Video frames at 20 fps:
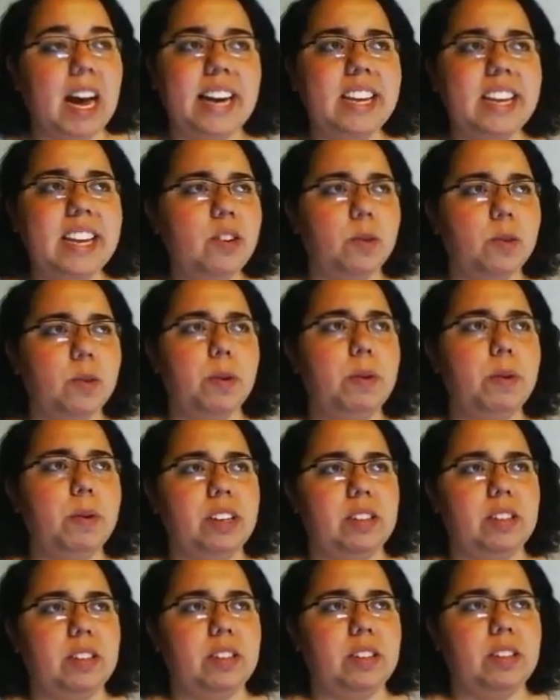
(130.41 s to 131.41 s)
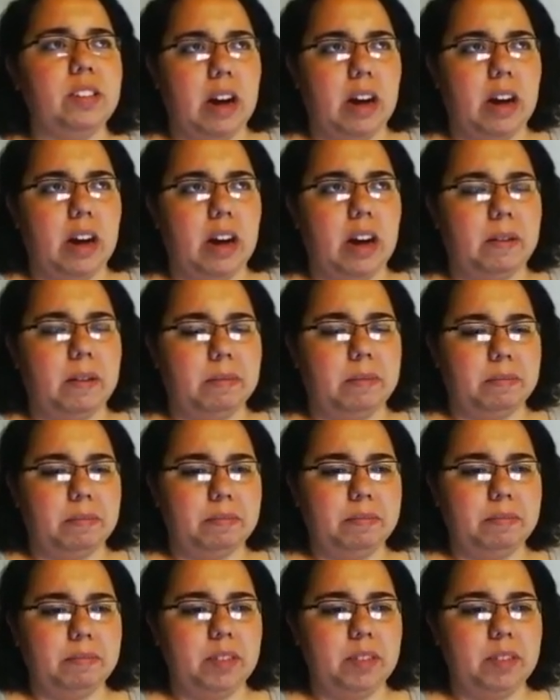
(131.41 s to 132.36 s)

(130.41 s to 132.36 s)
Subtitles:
need to rewatch some